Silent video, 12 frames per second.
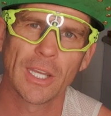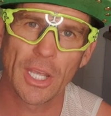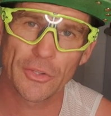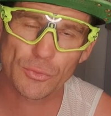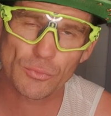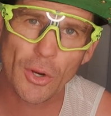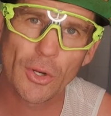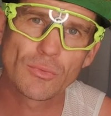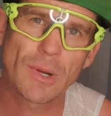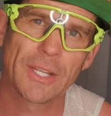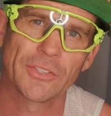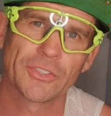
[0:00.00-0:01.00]
as a road
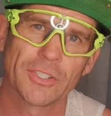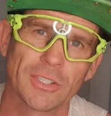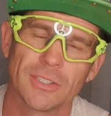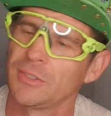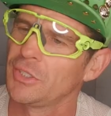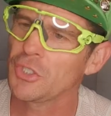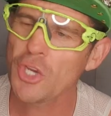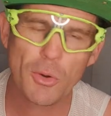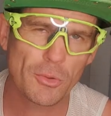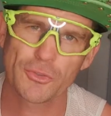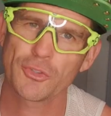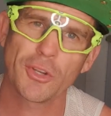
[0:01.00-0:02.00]
racer, you go
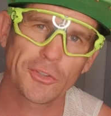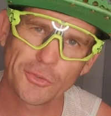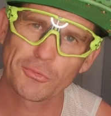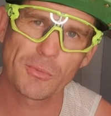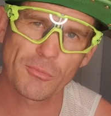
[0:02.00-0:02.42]
with the trusted rim